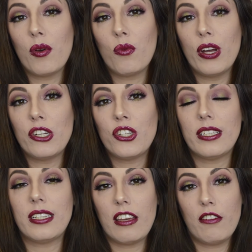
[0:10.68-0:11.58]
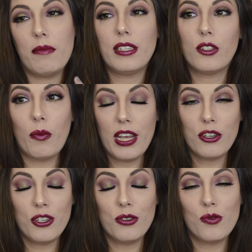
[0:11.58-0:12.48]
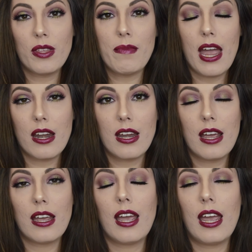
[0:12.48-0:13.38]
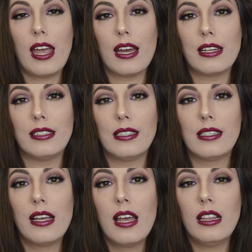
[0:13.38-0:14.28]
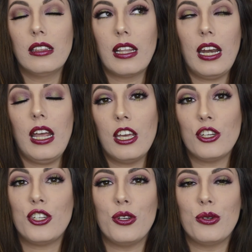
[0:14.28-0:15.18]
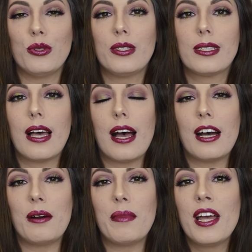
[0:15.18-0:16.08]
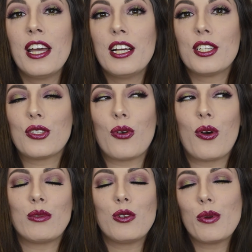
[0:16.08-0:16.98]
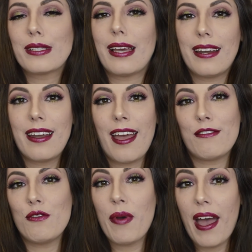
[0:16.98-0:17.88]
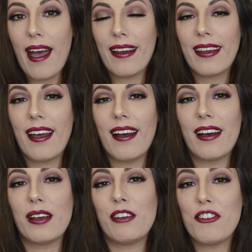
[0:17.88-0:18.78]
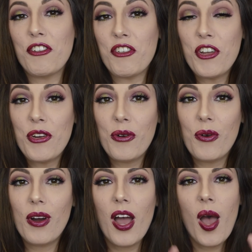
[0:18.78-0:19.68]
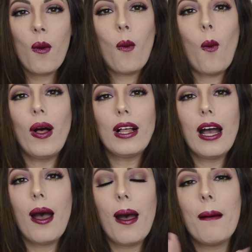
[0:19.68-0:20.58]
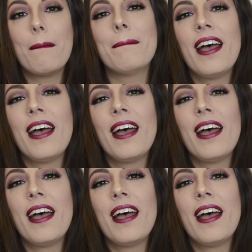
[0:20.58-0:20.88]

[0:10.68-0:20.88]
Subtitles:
which isn't giving me so many issues with banding and lighting issues. So I'm super excited to have you back. If you're new, welcome.